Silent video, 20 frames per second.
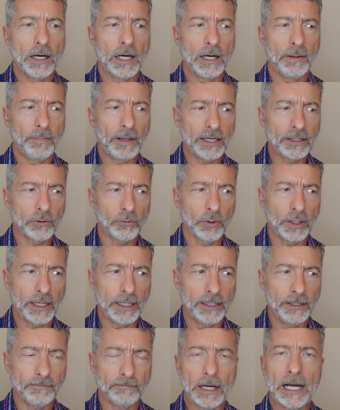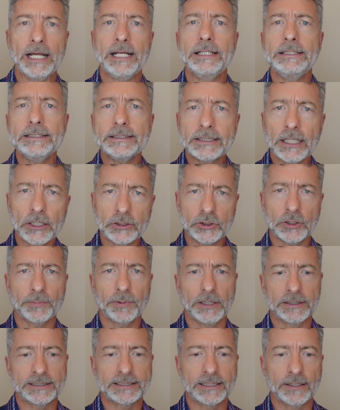By the way, I didn't touch
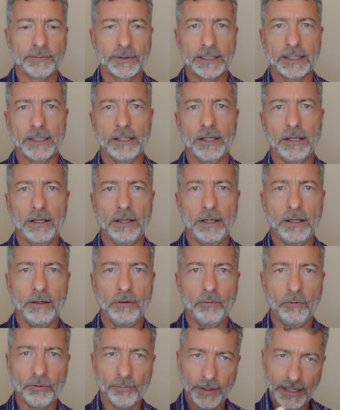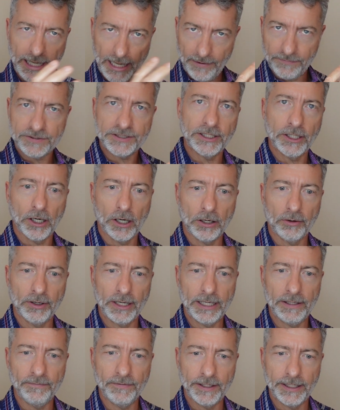upon something with my
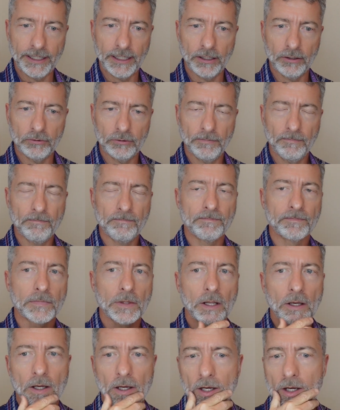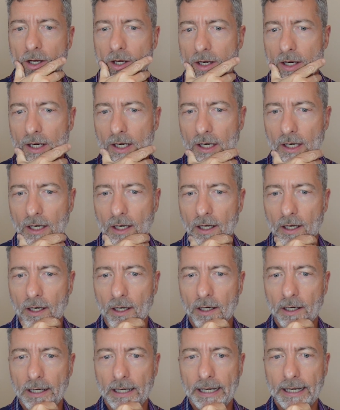FCRA video,
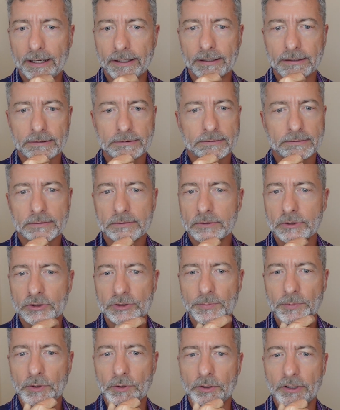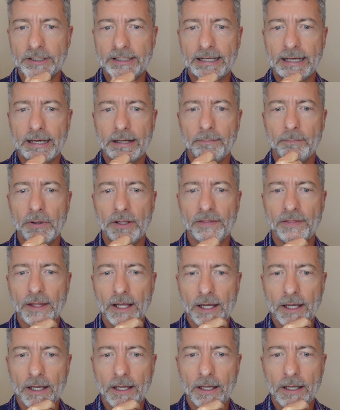how to dispute a debt.
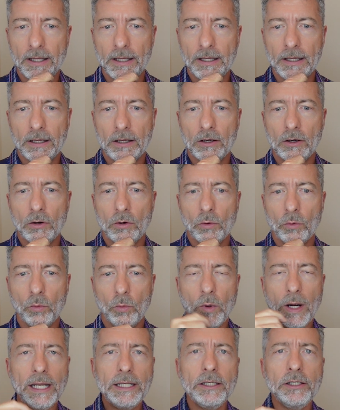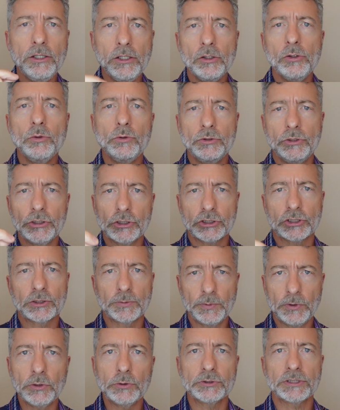But when you
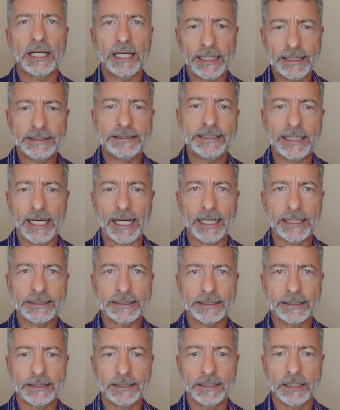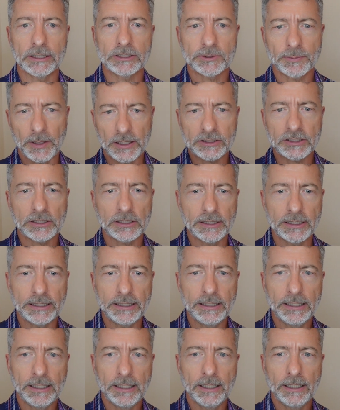dispute a debt,
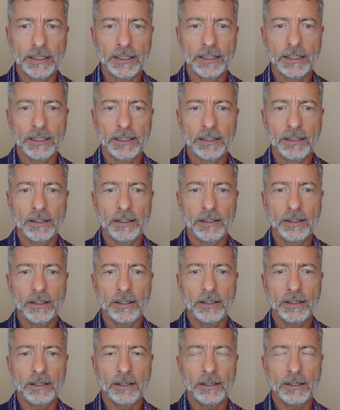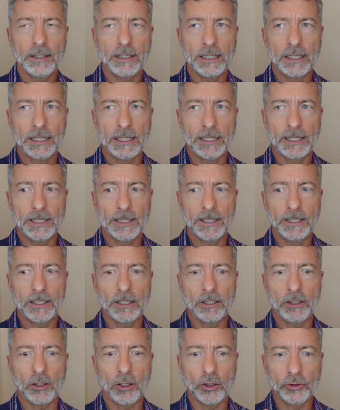especially
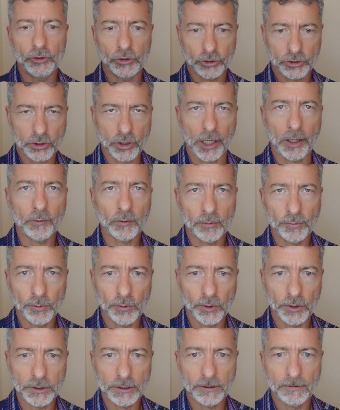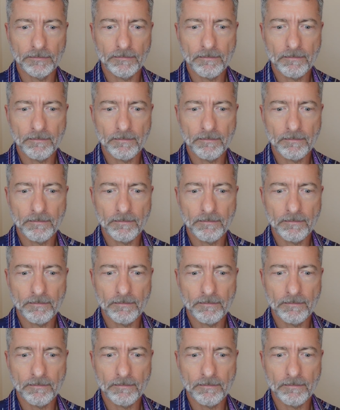on your credit report,